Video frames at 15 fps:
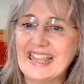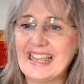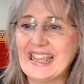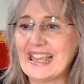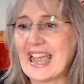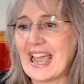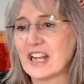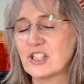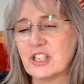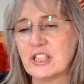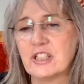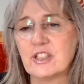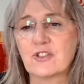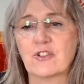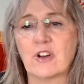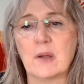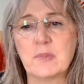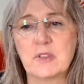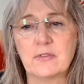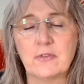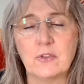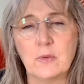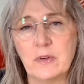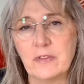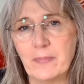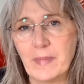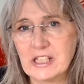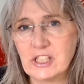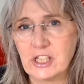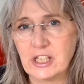It actually describes a form of
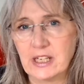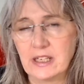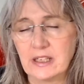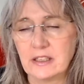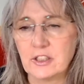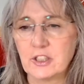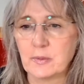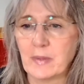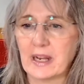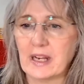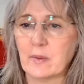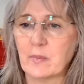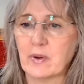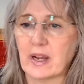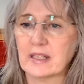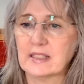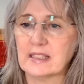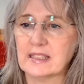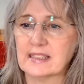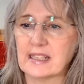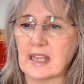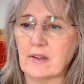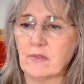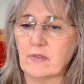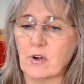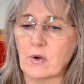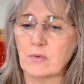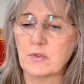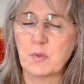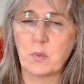magic and shamanic practice that
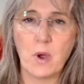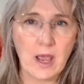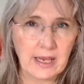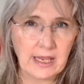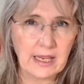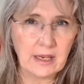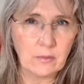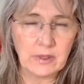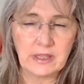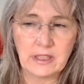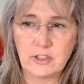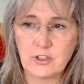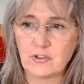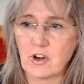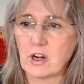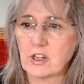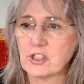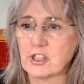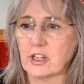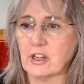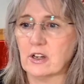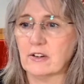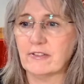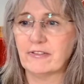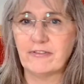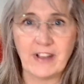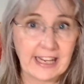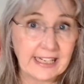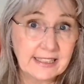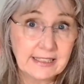involves working with the structure of
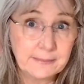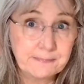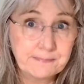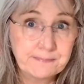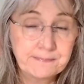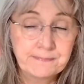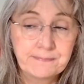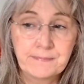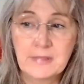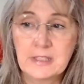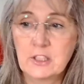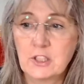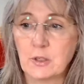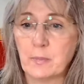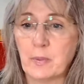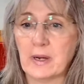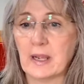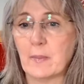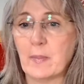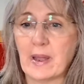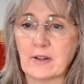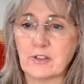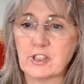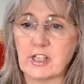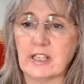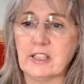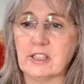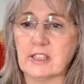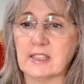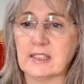fate to bring about
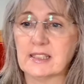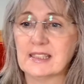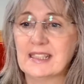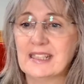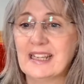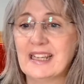changes.